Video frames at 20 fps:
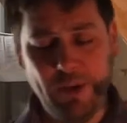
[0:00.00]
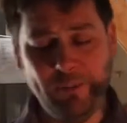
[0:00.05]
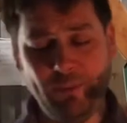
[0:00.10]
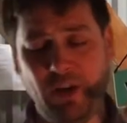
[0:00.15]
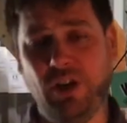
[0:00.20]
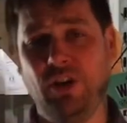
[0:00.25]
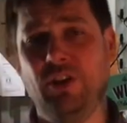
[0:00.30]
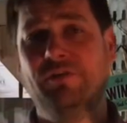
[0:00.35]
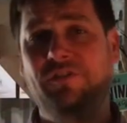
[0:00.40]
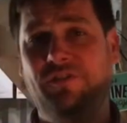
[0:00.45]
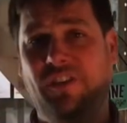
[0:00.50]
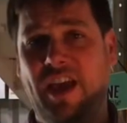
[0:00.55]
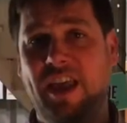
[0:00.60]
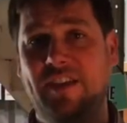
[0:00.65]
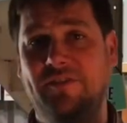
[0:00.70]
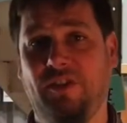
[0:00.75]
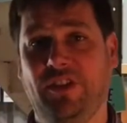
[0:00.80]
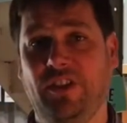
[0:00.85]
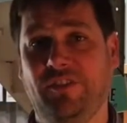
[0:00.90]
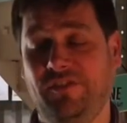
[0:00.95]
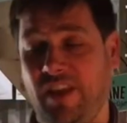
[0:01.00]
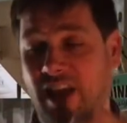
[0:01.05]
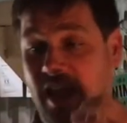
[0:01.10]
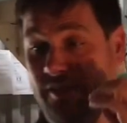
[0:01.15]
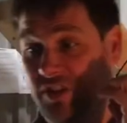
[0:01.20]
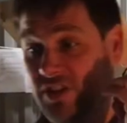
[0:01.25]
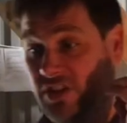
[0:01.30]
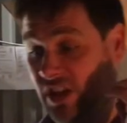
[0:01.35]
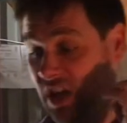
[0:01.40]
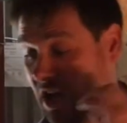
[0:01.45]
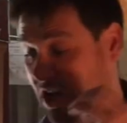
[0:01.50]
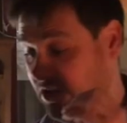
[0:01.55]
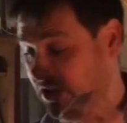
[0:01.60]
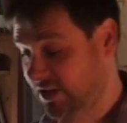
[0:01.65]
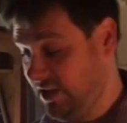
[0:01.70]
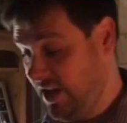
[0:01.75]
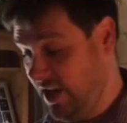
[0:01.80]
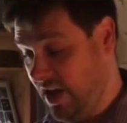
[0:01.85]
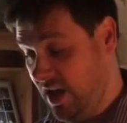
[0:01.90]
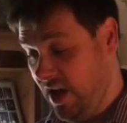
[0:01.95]
A lot of flavour, and the flavours
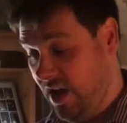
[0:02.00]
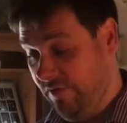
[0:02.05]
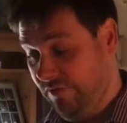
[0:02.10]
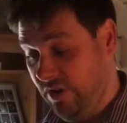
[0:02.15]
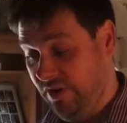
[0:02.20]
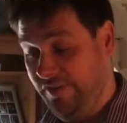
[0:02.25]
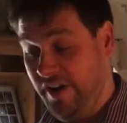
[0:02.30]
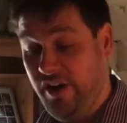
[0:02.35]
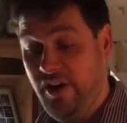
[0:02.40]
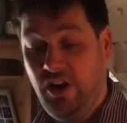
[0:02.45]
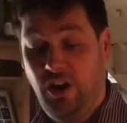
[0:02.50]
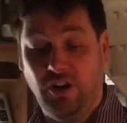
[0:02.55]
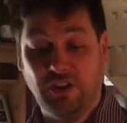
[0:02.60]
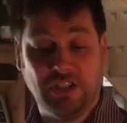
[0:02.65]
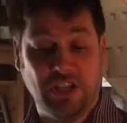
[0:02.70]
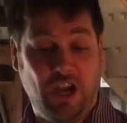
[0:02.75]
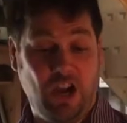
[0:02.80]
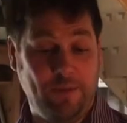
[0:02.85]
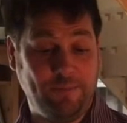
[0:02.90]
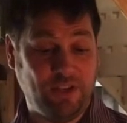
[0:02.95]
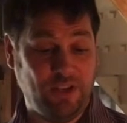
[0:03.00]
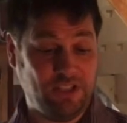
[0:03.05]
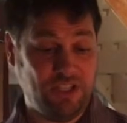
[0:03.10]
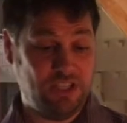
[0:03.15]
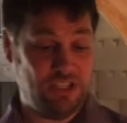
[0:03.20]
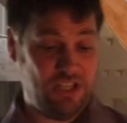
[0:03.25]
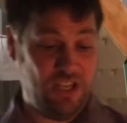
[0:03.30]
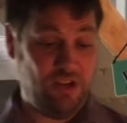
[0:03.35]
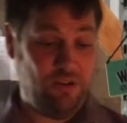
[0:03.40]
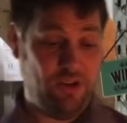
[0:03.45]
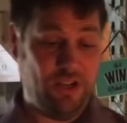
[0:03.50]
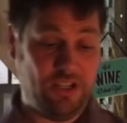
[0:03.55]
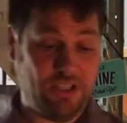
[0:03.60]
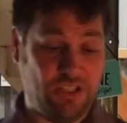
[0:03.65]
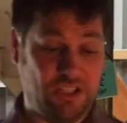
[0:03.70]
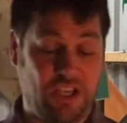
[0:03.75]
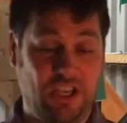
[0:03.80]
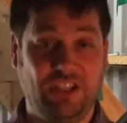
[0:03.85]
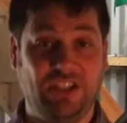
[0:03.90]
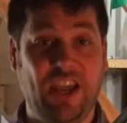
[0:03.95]
last for a very long time. So it's a
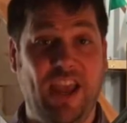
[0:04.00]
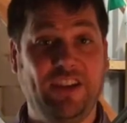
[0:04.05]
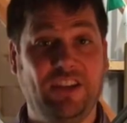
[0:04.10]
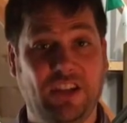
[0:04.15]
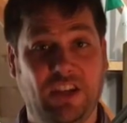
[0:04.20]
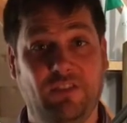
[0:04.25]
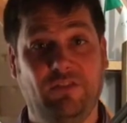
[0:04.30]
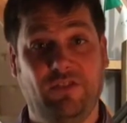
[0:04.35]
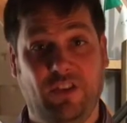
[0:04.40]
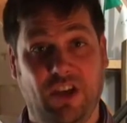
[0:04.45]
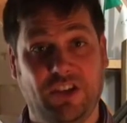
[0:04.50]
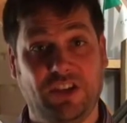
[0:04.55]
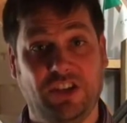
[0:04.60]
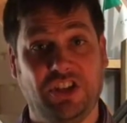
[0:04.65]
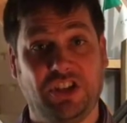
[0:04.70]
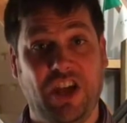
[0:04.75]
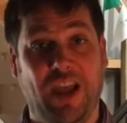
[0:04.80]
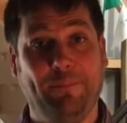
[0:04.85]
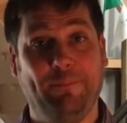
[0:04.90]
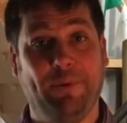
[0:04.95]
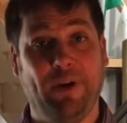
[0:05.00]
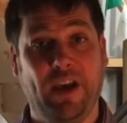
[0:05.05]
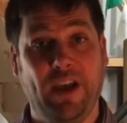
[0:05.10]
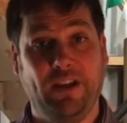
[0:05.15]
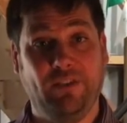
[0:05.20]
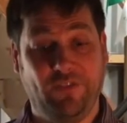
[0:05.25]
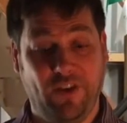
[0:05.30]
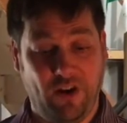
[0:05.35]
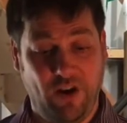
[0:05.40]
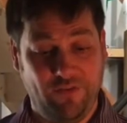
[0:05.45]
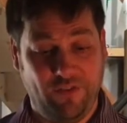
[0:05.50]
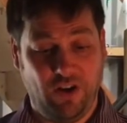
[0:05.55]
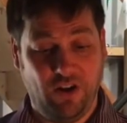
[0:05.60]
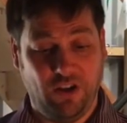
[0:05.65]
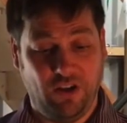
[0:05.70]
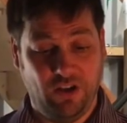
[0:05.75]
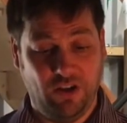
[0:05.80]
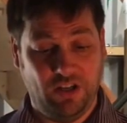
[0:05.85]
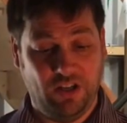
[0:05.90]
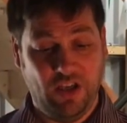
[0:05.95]
serious contender versus champagne. Very, very
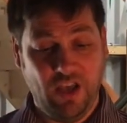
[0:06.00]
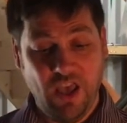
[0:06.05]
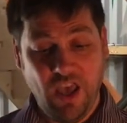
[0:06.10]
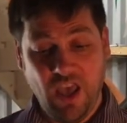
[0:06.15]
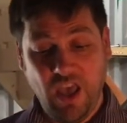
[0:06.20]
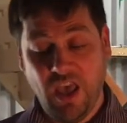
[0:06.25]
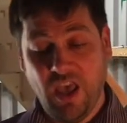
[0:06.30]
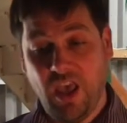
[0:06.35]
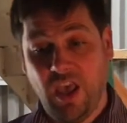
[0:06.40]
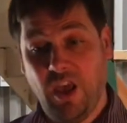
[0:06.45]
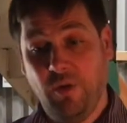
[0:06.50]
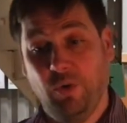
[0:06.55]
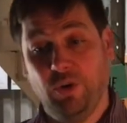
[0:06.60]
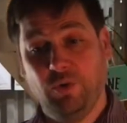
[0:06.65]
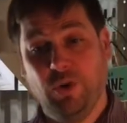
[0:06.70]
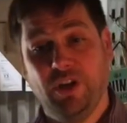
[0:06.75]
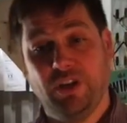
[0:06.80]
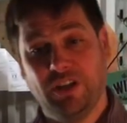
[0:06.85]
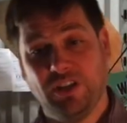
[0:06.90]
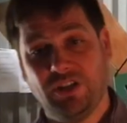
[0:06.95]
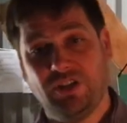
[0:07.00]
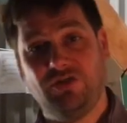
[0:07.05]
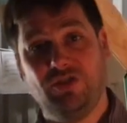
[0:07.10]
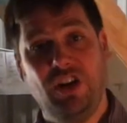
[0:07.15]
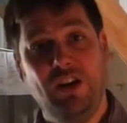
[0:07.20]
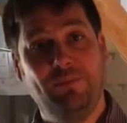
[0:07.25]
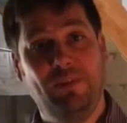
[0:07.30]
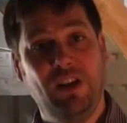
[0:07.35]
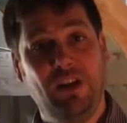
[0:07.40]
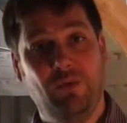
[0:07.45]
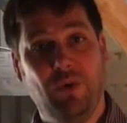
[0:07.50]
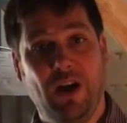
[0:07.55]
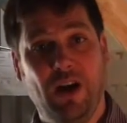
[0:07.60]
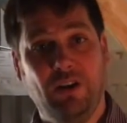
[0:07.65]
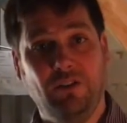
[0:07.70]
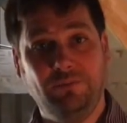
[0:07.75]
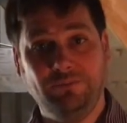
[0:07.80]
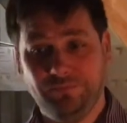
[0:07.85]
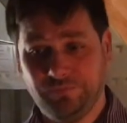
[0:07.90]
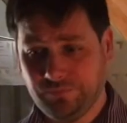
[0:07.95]
good. It would work extremely
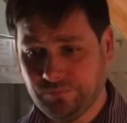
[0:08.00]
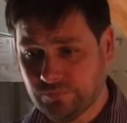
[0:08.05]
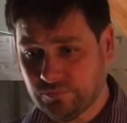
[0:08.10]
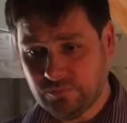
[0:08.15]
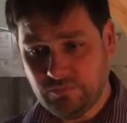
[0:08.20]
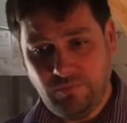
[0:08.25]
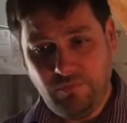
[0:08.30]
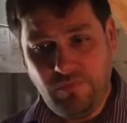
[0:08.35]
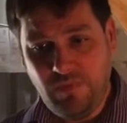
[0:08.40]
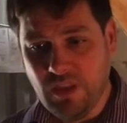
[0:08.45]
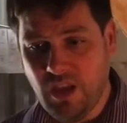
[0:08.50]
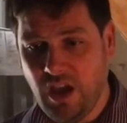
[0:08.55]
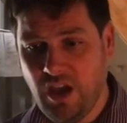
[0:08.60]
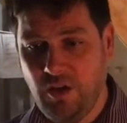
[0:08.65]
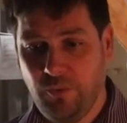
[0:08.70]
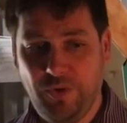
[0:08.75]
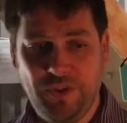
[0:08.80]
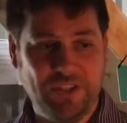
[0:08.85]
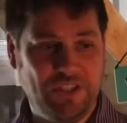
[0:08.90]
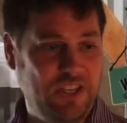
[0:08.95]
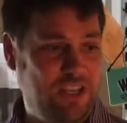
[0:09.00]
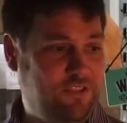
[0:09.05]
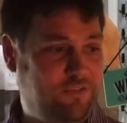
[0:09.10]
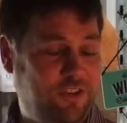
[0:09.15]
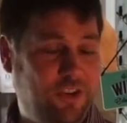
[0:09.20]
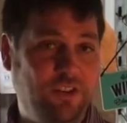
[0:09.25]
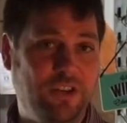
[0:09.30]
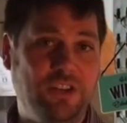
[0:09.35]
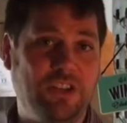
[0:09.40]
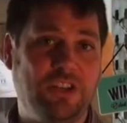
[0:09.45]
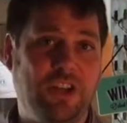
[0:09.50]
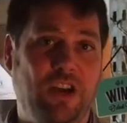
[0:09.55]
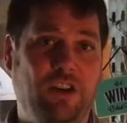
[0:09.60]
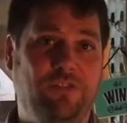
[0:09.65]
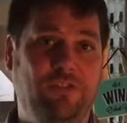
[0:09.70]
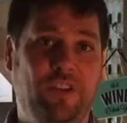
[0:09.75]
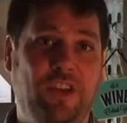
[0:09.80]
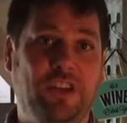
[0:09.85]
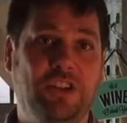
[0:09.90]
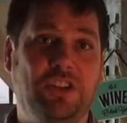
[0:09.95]
well with seafood and
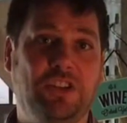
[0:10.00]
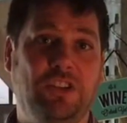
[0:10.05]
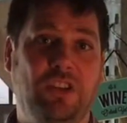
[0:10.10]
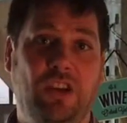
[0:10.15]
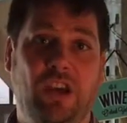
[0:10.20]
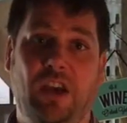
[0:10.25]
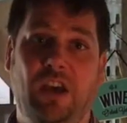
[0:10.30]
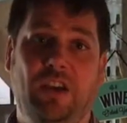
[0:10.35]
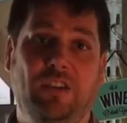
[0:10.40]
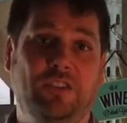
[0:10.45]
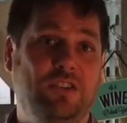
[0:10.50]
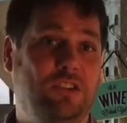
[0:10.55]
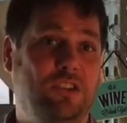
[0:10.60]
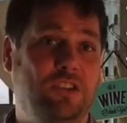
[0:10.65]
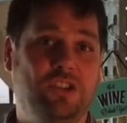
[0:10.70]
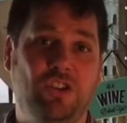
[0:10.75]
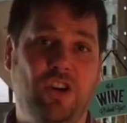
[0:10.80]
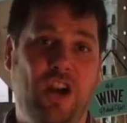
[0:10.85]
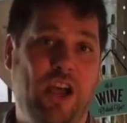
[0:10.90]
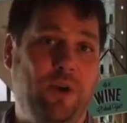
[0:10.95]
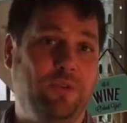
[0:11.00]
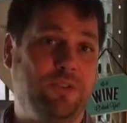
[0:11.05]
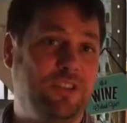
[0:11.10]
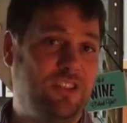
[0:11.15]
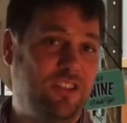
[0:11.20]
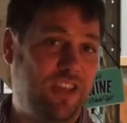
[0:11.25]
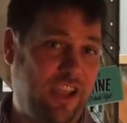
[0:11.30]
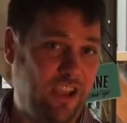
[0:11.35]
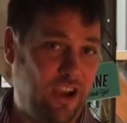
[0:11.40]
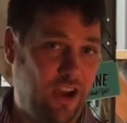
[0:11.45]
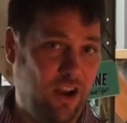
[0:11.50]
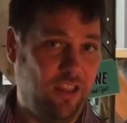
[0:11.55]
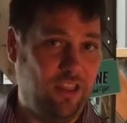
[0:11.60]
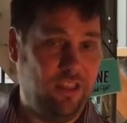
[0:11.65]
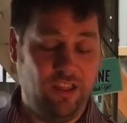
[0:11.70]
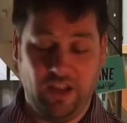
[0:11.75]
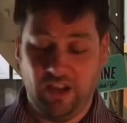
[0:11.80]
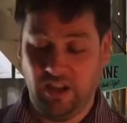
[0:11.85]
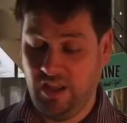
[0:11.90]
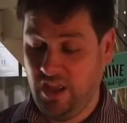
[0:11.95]
shellfish, sort of trout, that kind of
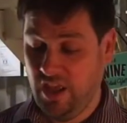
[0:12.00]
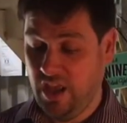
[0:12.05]
thing.